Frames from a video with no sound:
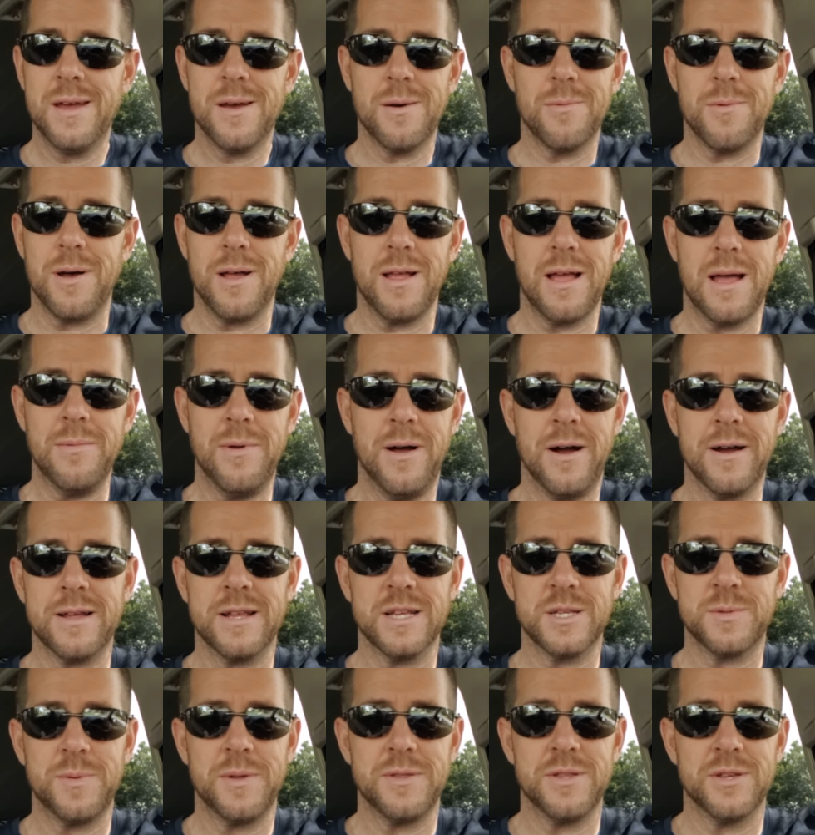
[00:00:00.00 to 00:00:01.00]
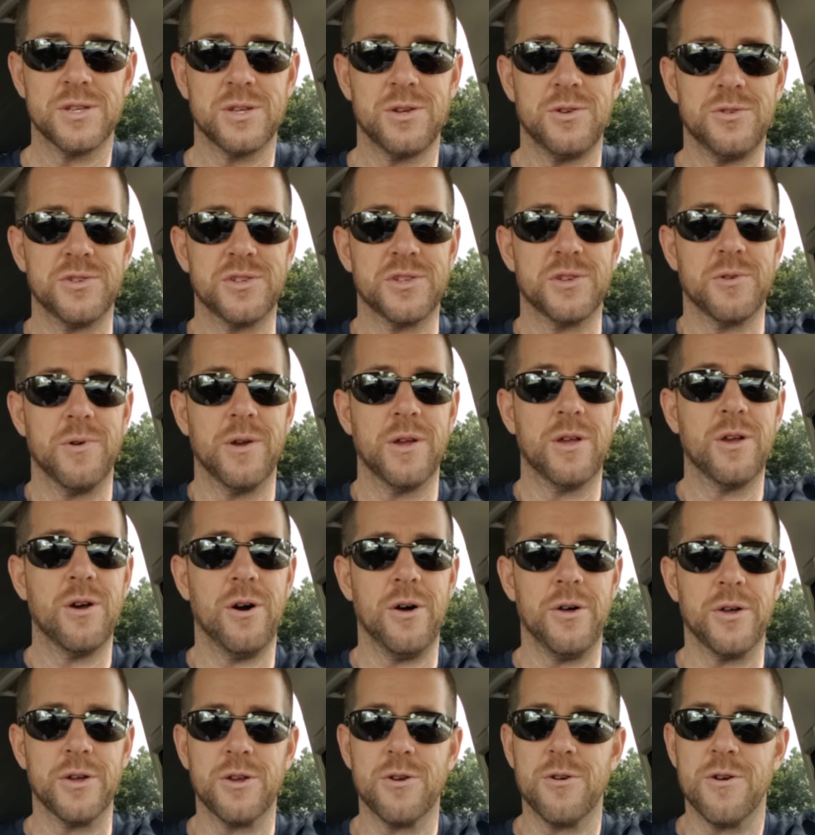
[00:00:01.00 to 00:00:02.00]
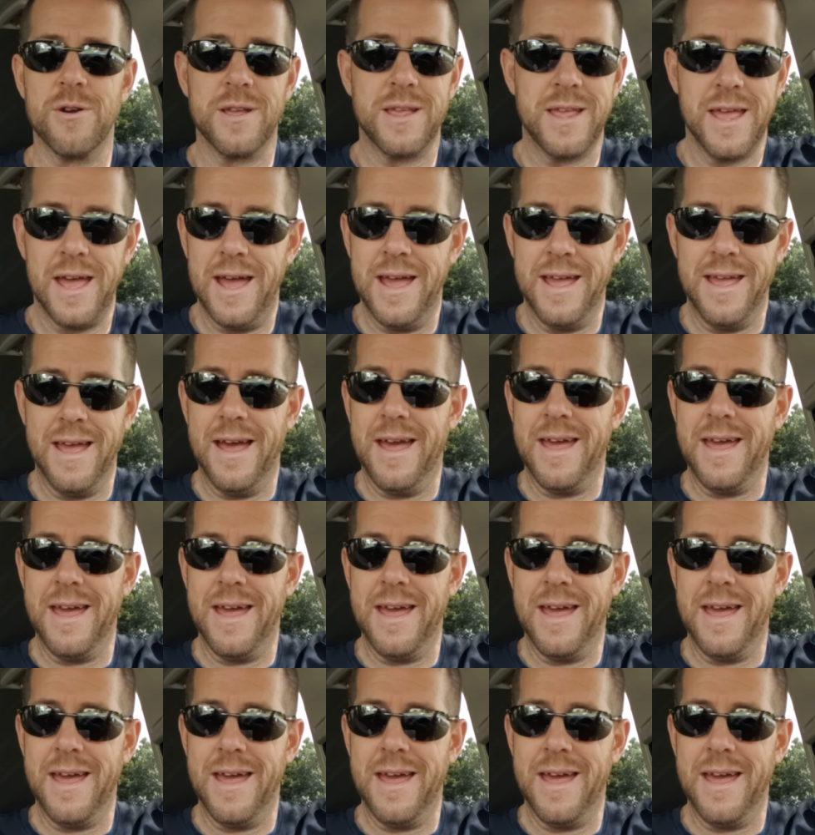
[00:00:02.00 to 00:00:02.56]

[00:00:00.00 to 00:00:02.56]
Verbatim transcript: Well, I'm not going to spend this whole story calling her K.